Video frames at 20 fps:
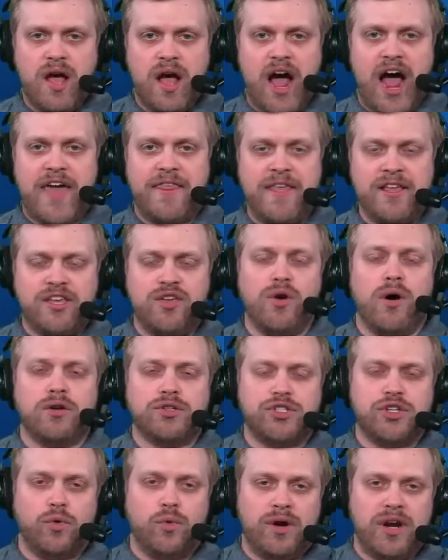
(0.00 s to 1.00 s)
I think you
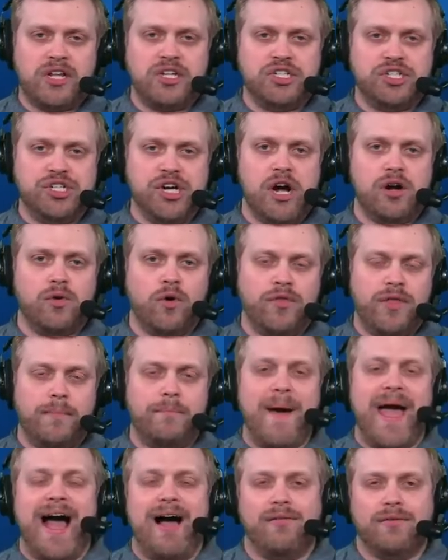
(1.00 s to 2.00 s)
also want to juggle the
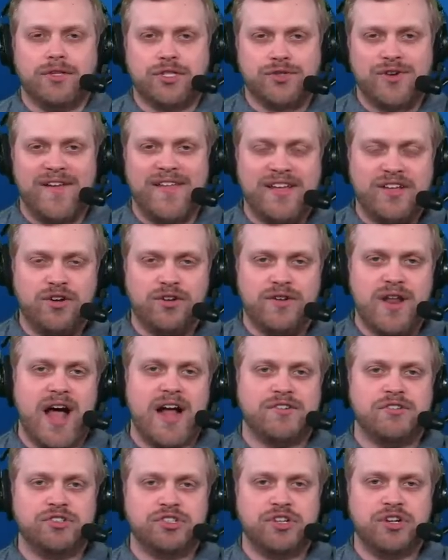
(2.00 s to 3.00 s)
balance, right? Like, you're
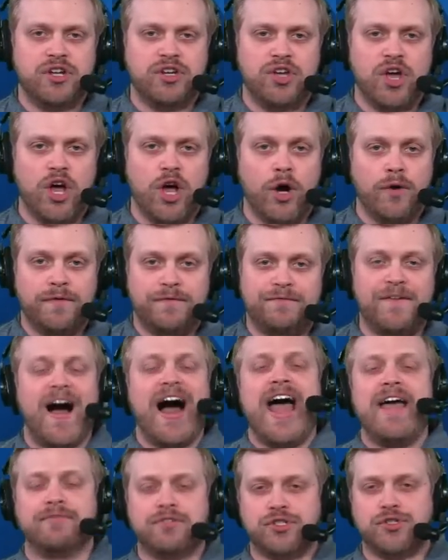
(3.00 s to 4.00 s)
not just going to go
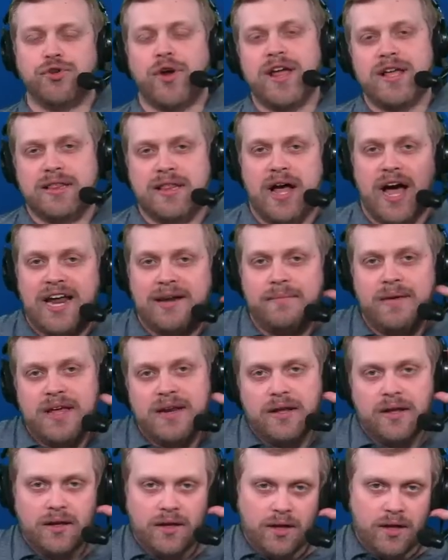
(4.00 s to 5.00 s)
five straight
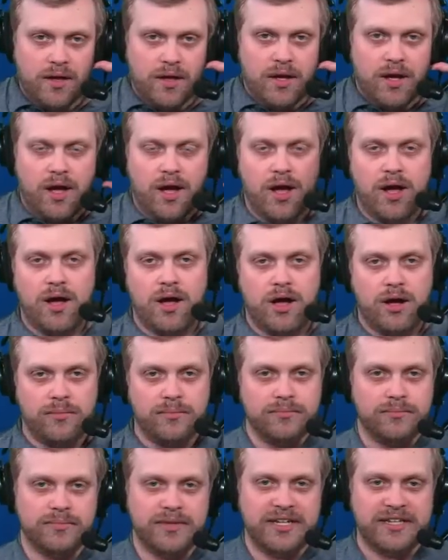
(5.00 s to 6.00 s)
linemen
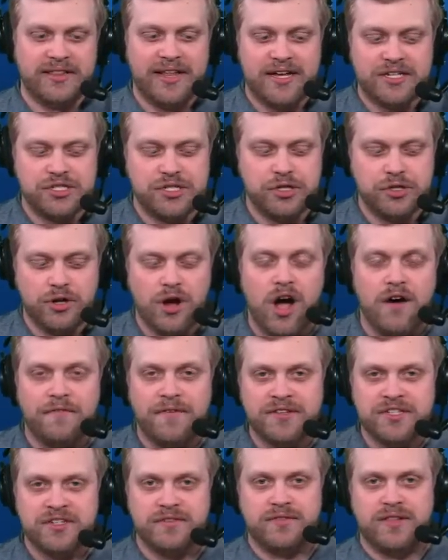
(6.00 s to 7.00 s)
um, unless your
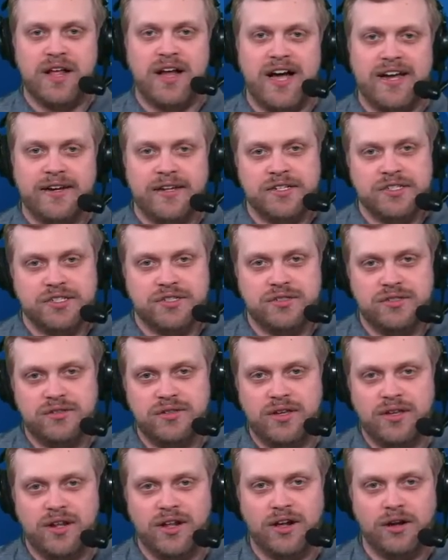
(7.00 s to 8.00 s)
offensive line is,
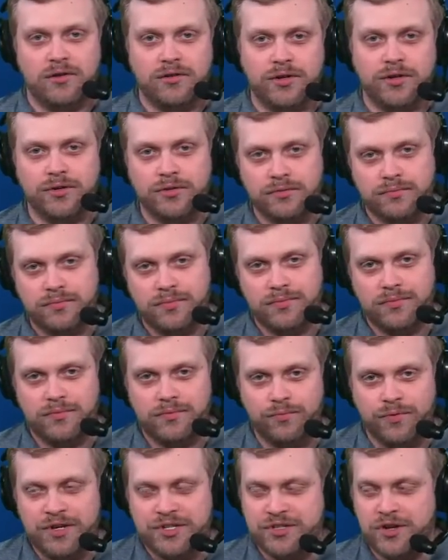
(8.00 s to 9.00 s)
you know, you're
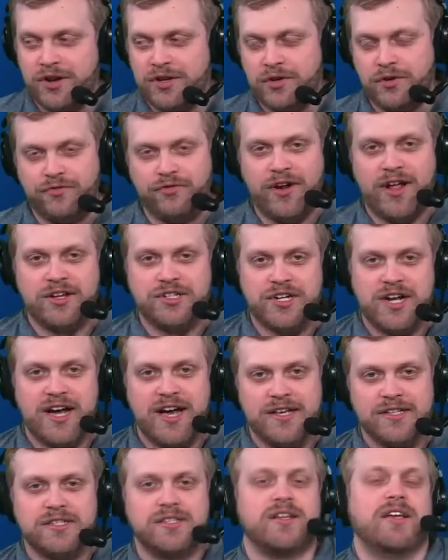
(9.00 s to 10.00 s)
restarting your
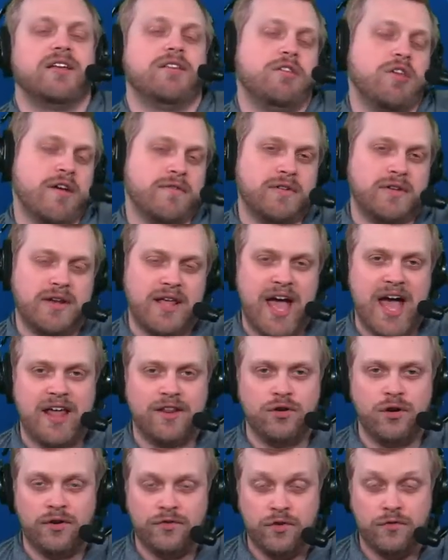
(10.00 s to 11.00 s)
franchise and you haven't
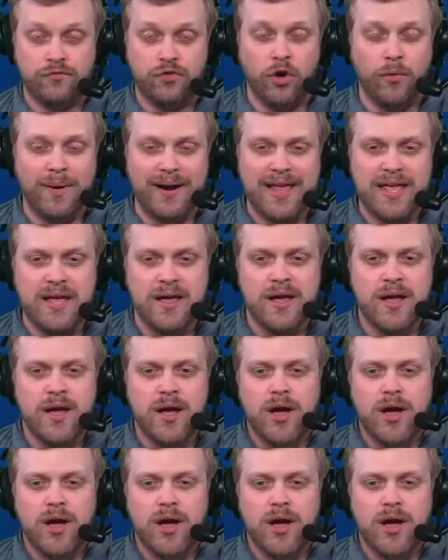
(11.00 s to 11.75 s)
had, you know, you have nobody.